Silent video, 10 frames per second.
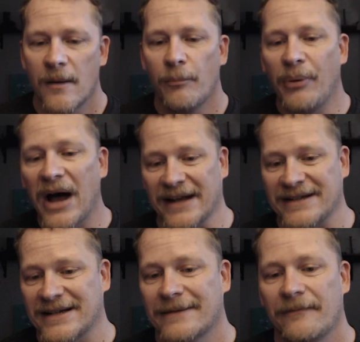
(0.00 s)
But
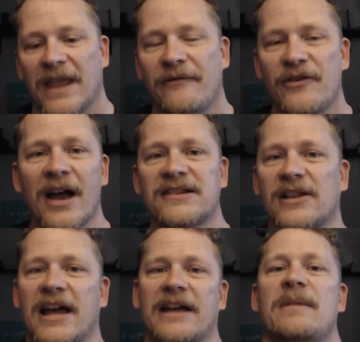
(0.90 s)
if you guys are
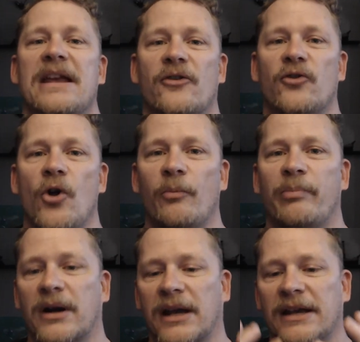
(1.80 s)
like me, your
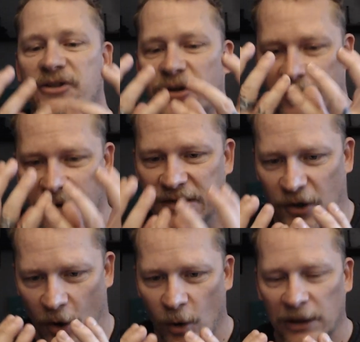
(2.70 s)
notebook is your is your
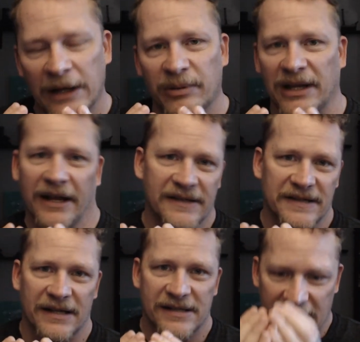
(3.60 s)
holy place.
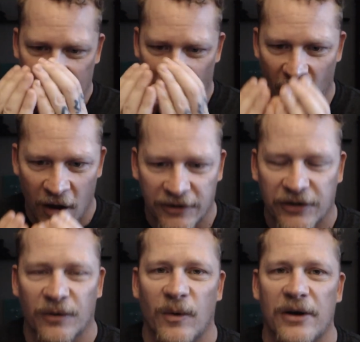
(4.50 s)
It's like your
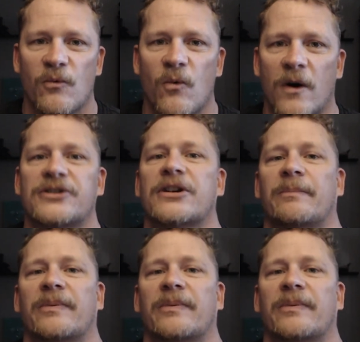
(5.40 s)
altar where you worship